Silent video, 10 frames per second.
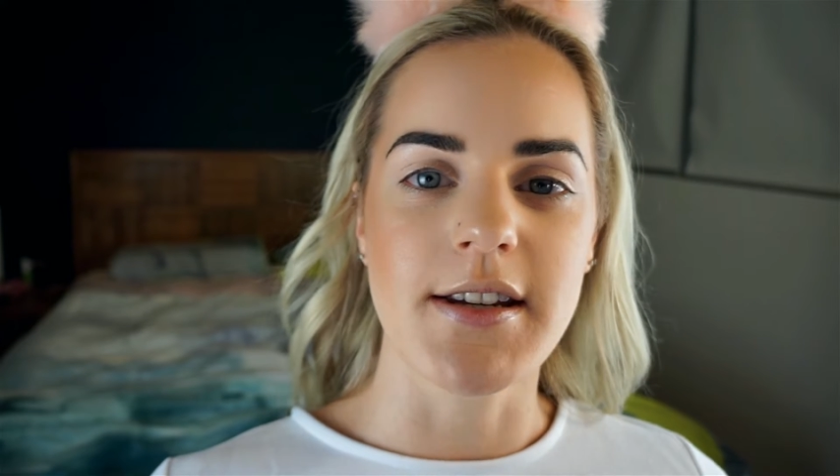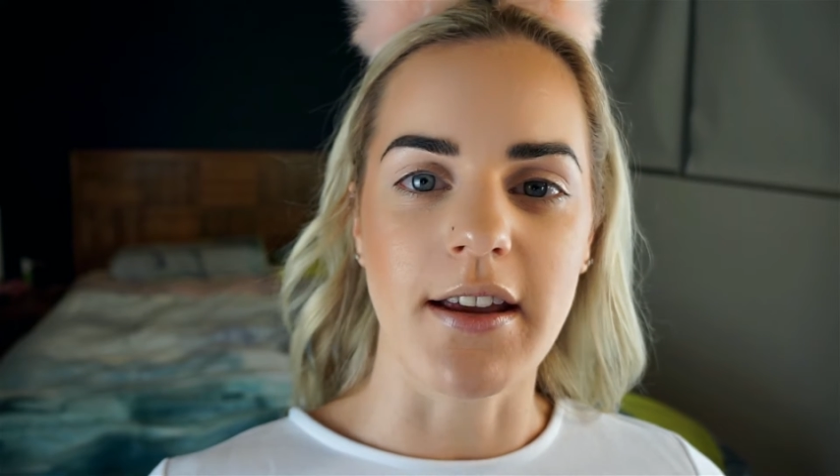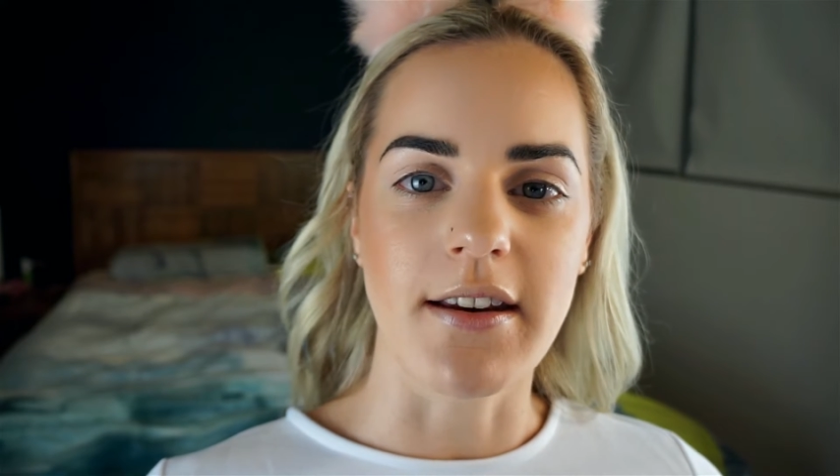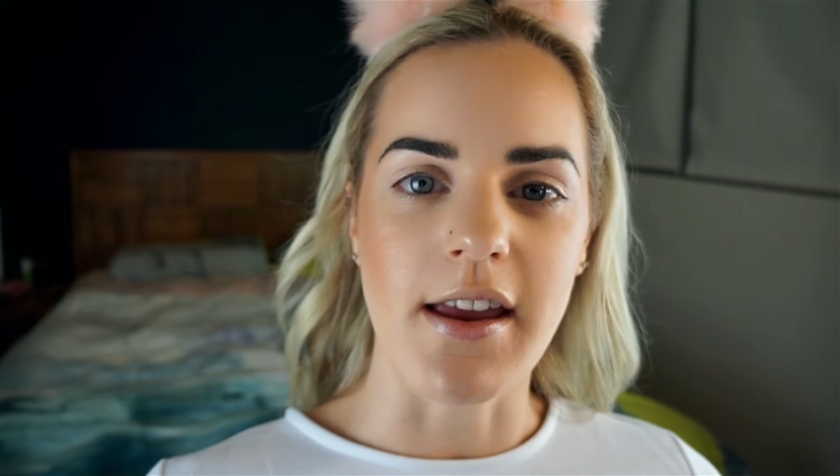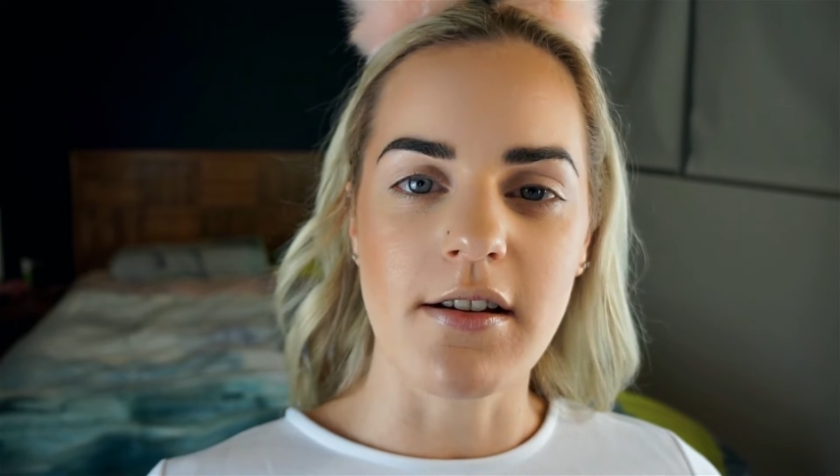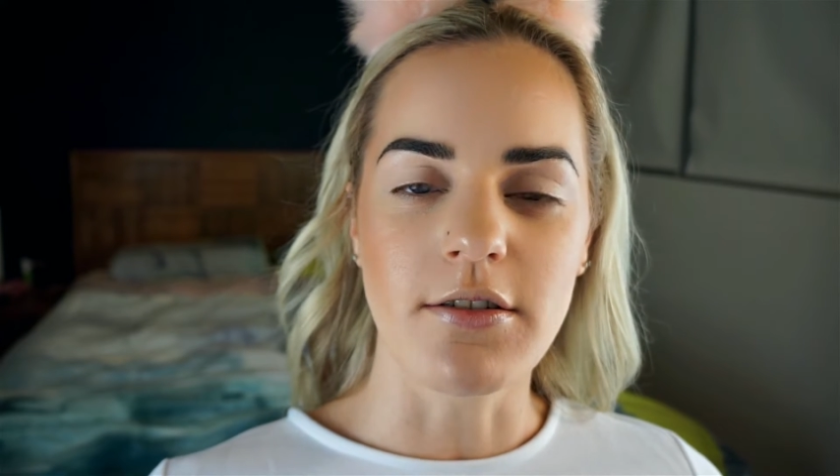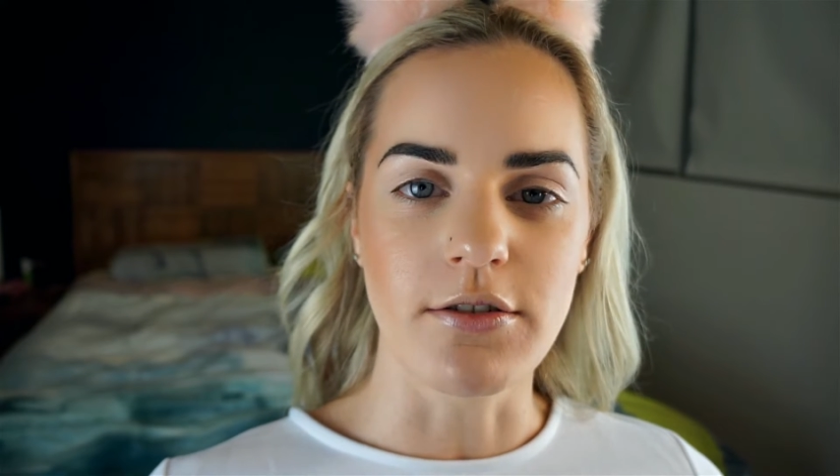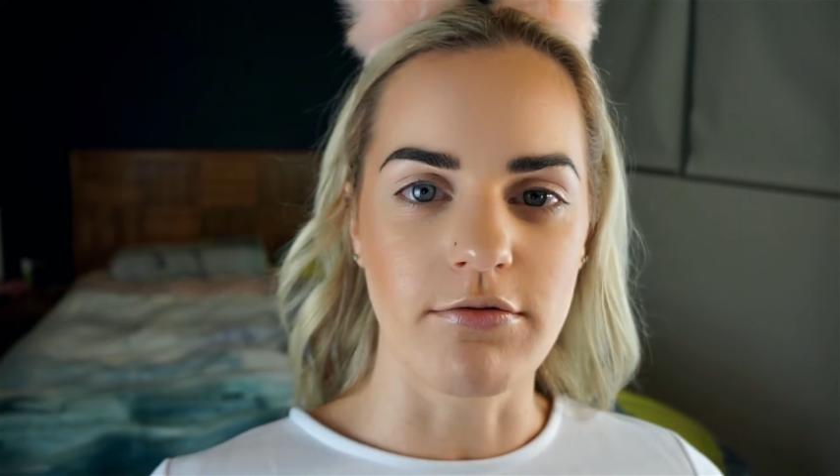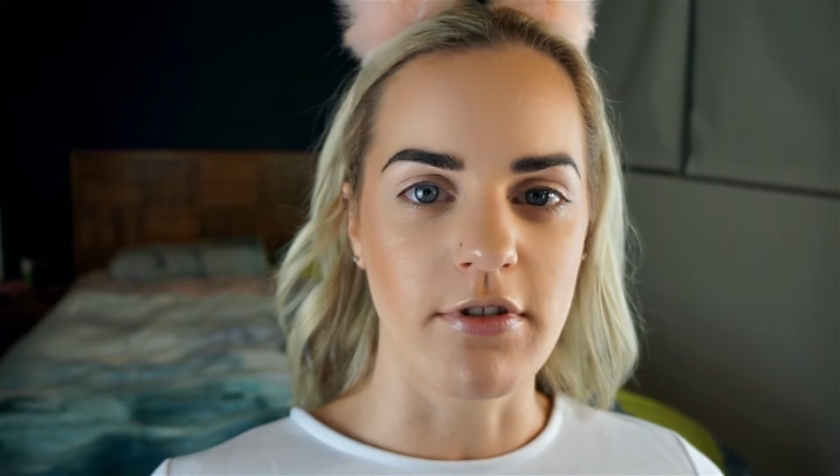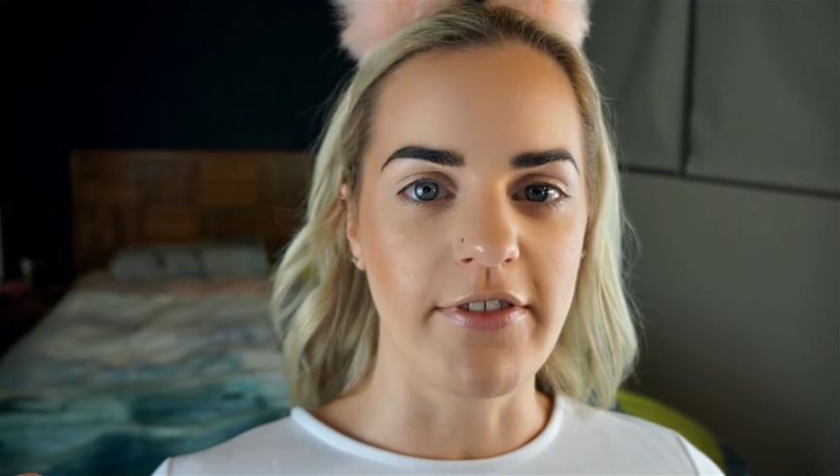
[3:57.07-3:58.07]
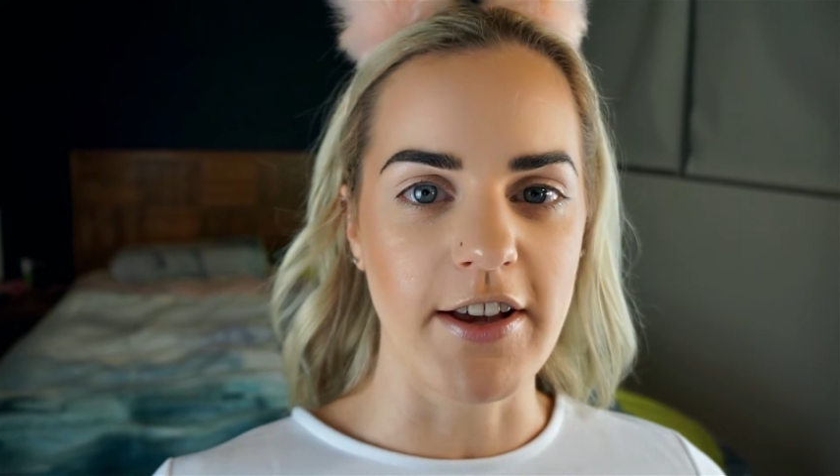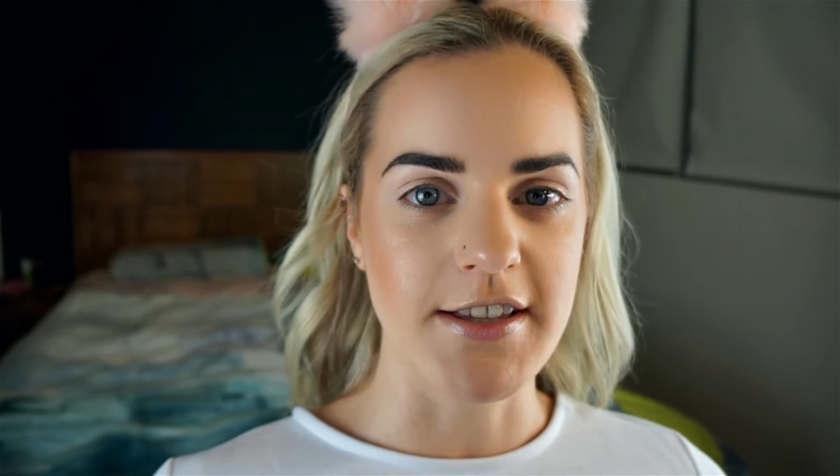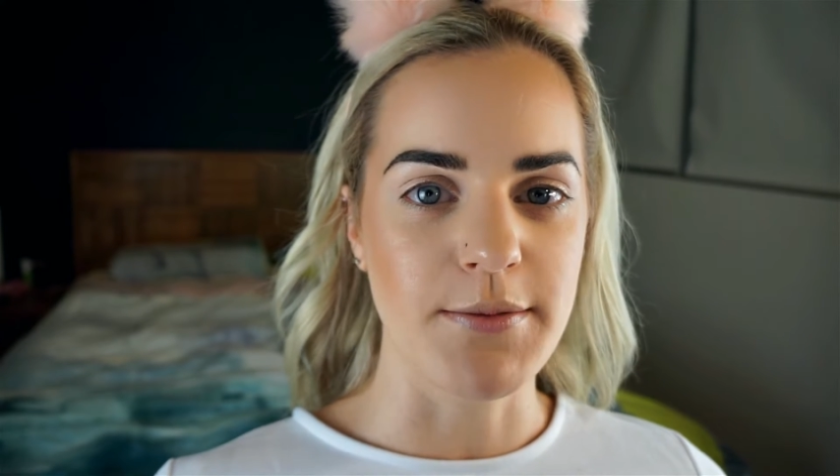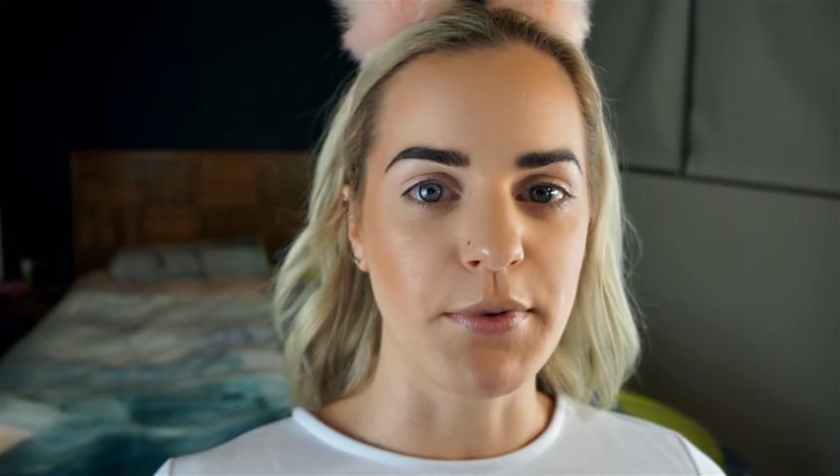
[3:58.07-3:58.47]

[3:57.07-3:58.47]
technique called reverse